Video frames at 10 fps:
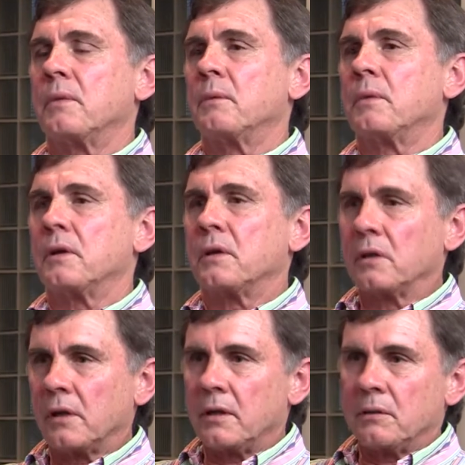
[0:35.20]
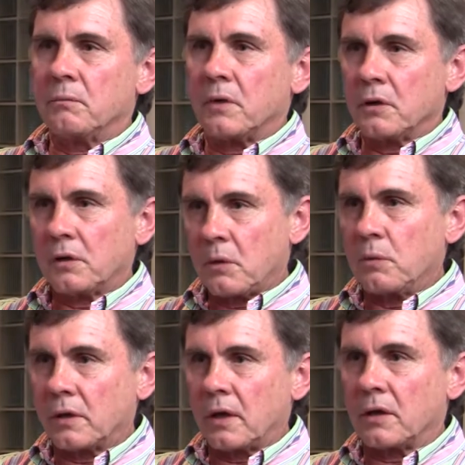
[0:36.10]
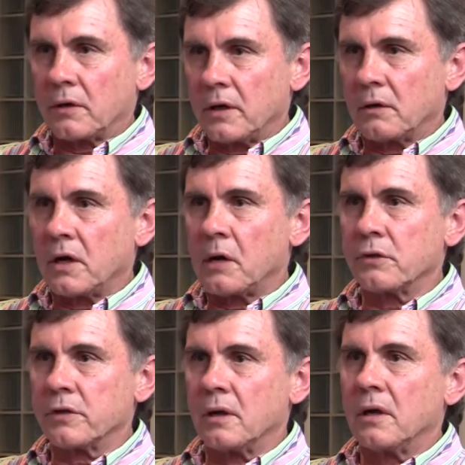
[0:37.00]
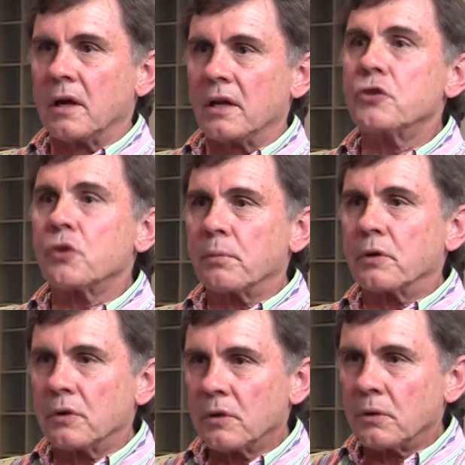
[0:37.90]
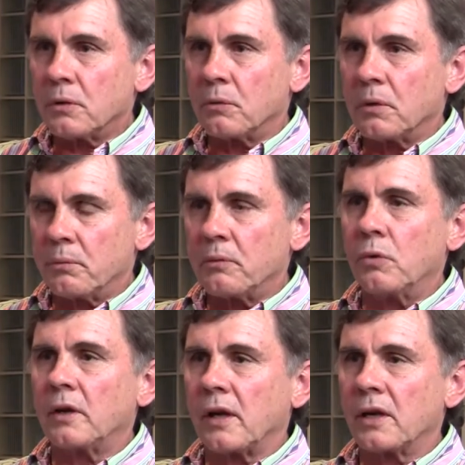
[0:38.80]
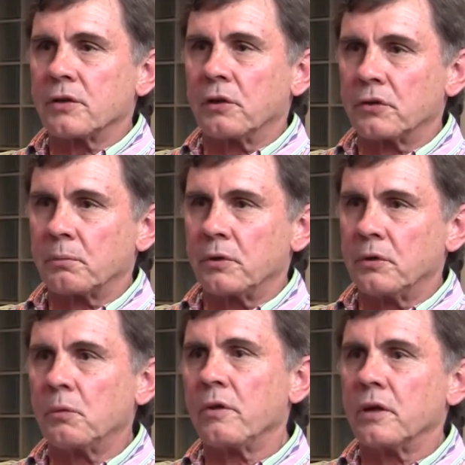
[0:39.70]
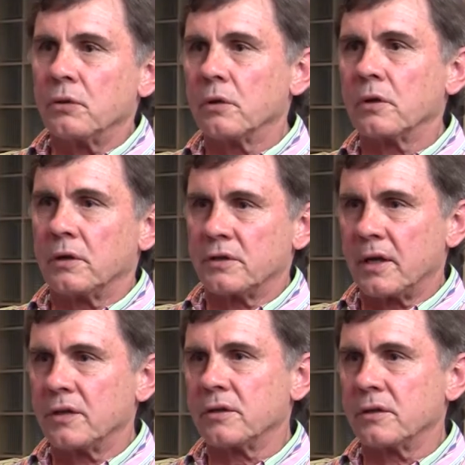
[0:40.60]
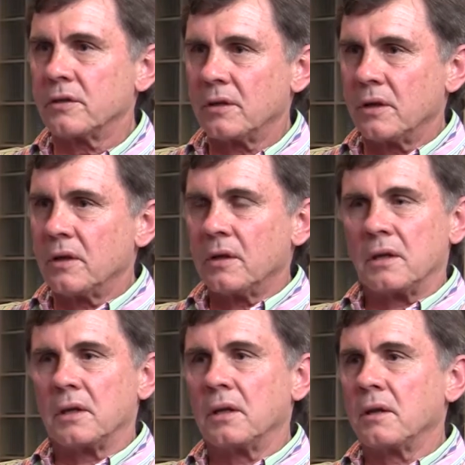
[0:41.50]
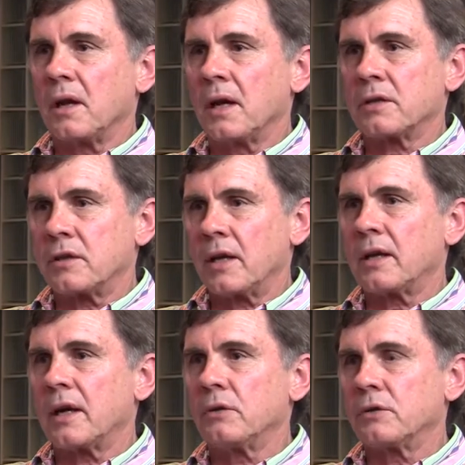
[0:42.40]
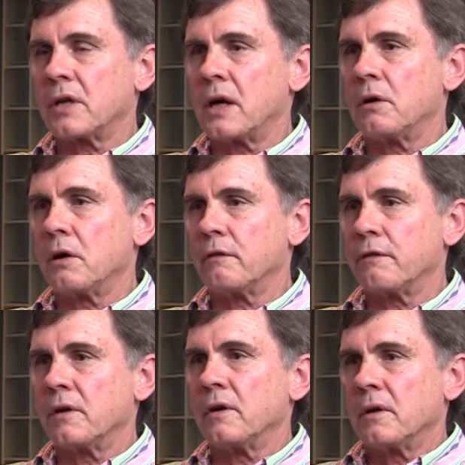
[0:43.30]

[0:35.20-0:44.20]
In my early working career, I was an intrapreneur, working as an entrepreneur within organisations. And then in the last decade or so, I've